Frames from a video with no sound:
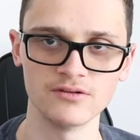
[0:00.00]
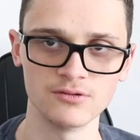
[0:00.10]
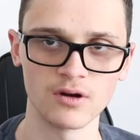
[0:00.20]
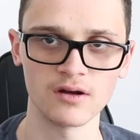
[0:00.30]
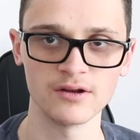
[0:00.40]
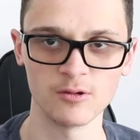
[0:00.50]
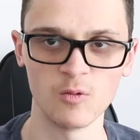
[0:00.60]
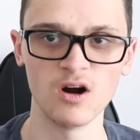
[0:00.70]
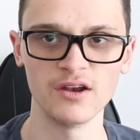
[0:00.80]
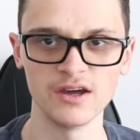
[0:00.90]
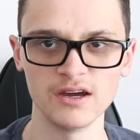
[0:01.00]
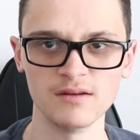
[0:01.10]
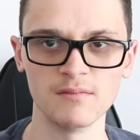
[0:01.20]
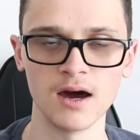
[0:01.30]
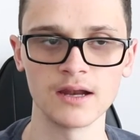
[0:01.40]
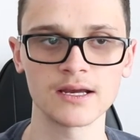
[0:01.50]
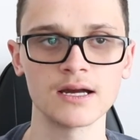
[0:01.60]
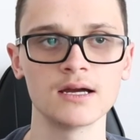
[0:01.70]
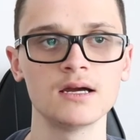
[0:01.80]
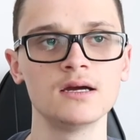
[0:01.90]
who are, you know, Wanda and
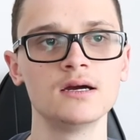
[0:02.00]
Monica,